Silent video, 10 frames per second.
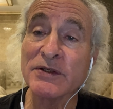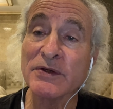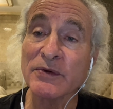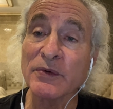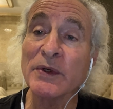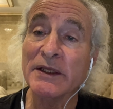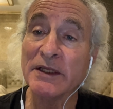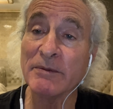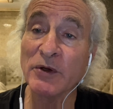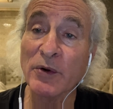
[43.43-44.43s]
to the
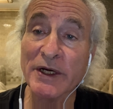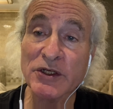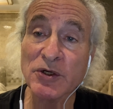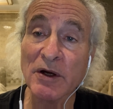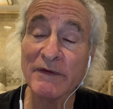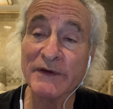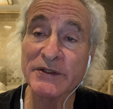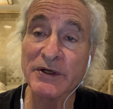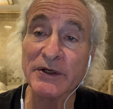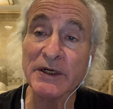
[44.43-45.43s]
immigration officer,